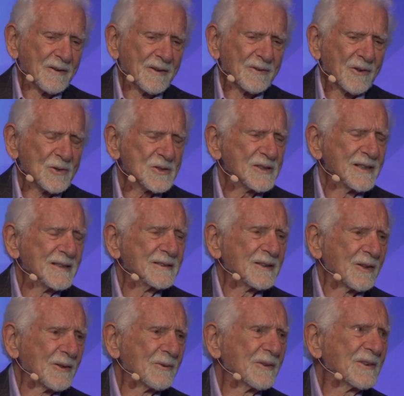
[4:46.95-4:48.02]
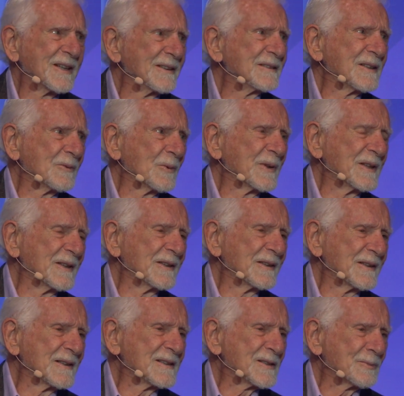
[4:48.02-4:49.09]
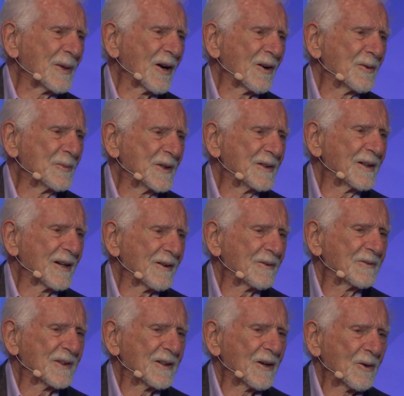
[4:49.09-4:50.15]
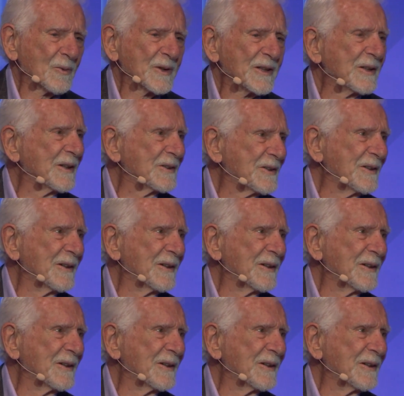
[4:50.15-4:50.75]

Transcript: those things are the things that really inspire me, that are, that are really